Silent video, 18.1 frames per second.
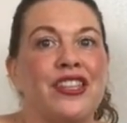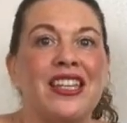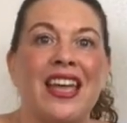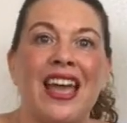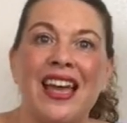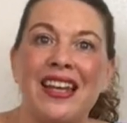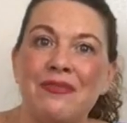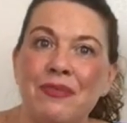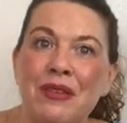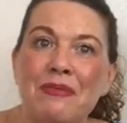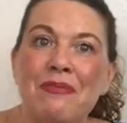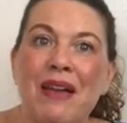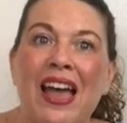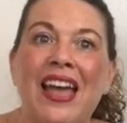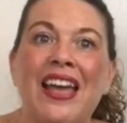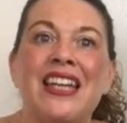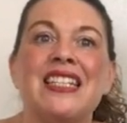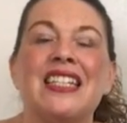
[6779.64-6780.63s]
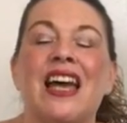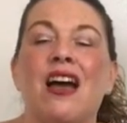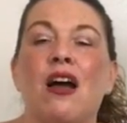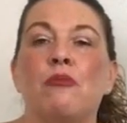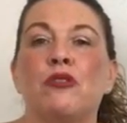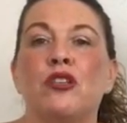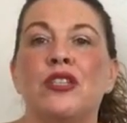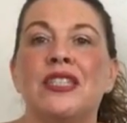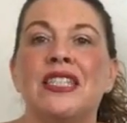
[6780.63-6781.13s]
can be made
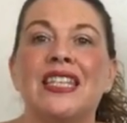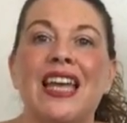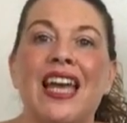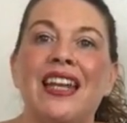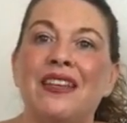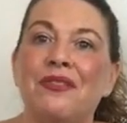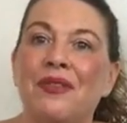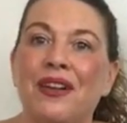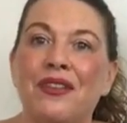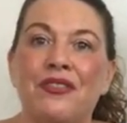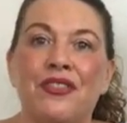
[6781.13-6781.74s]
using any one of